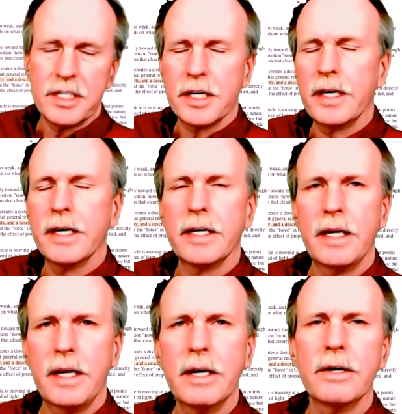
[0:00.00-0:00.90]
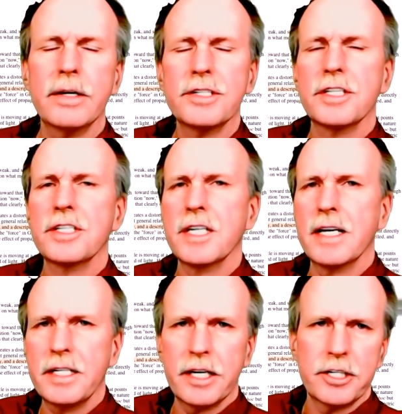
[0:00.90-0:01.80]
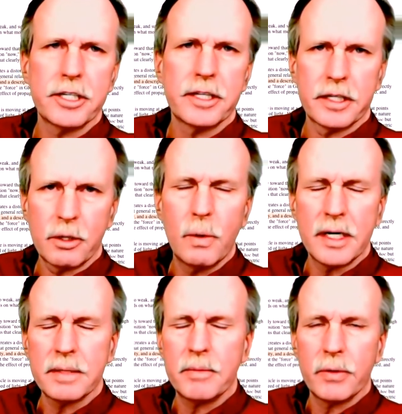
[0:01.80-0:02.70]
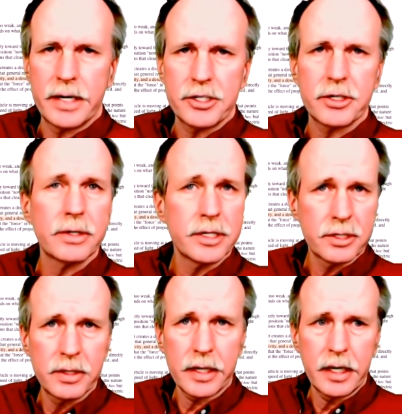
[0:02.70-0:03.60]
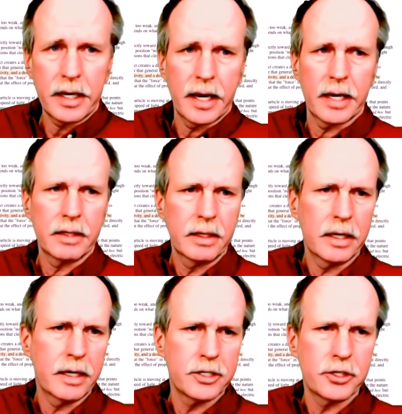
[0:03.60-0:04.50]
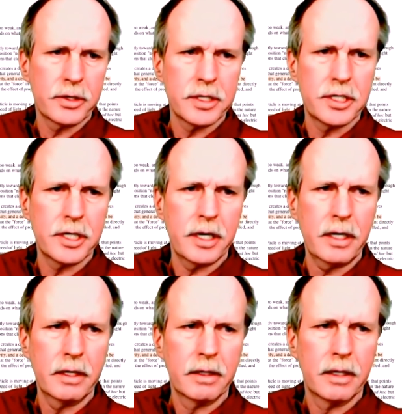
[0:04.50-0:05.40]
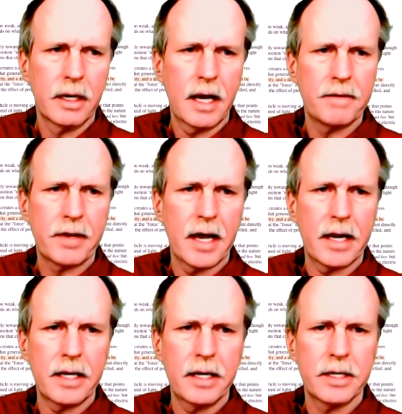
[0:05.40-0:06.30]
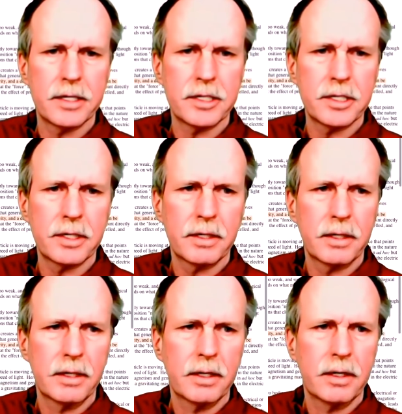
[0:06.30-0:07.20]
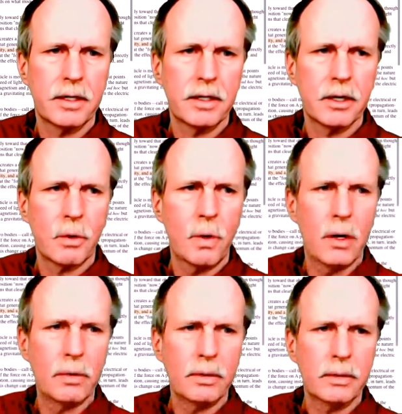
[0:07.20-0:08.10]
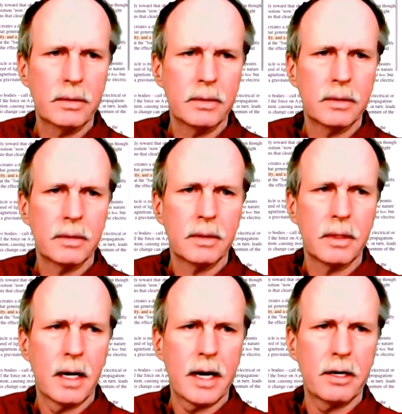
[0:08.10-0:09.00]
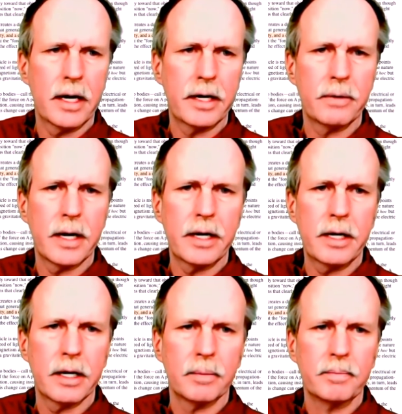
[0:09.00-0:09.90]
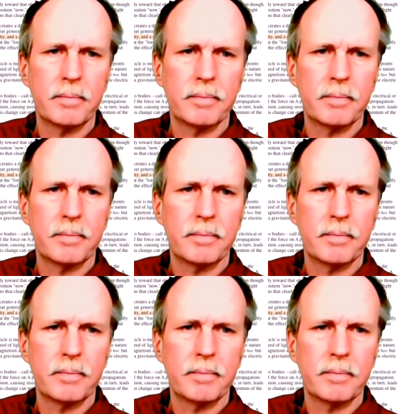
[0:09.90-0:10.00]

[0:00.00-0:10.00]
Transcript: once again, here is the citation that Quantum Eraser is looking at. And as you can see, I've got his quote highlighted right here.